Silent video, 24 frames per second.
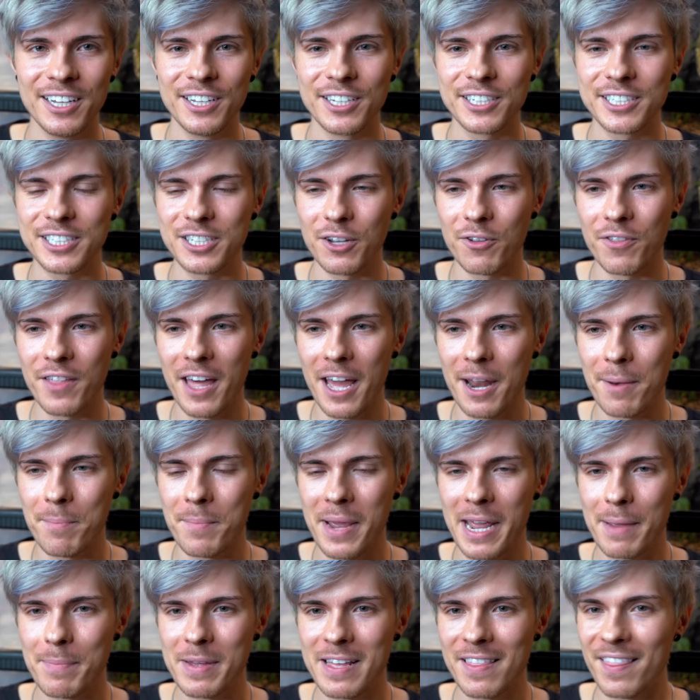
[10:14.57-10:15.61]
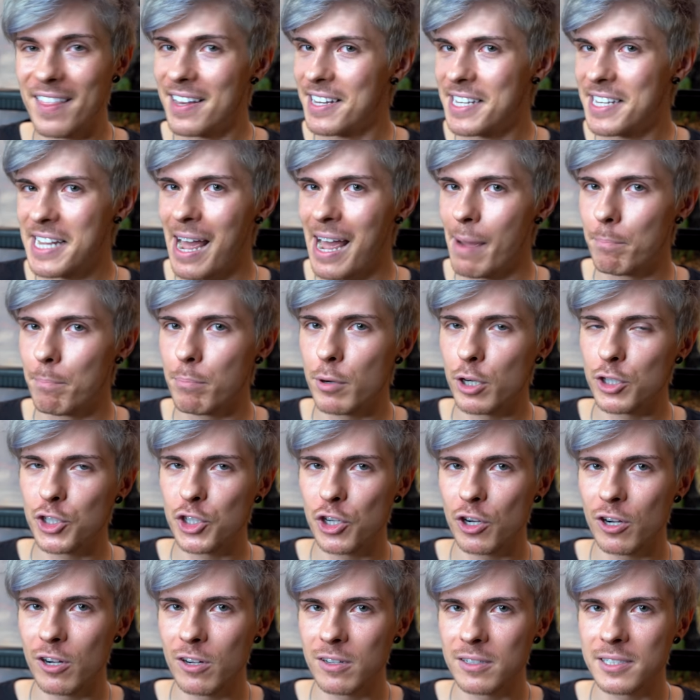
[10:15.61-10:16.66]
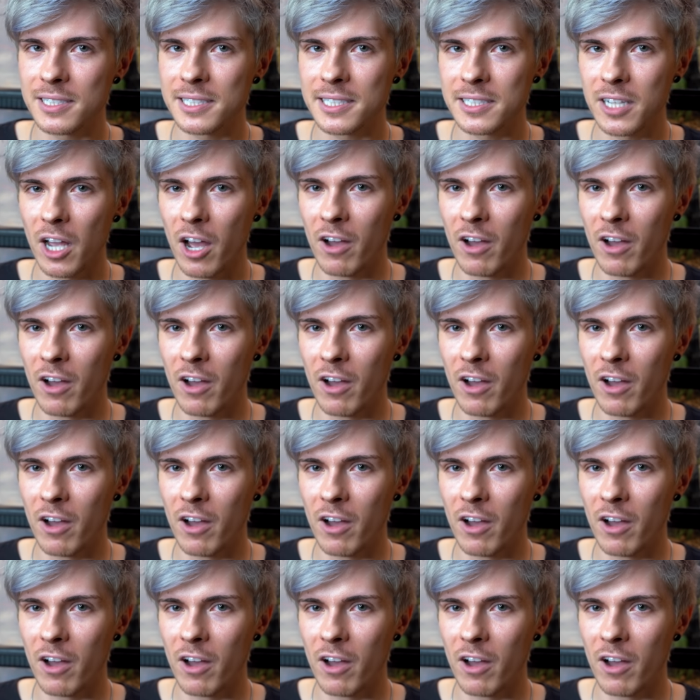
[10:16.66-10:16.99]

So then maybe the temperatures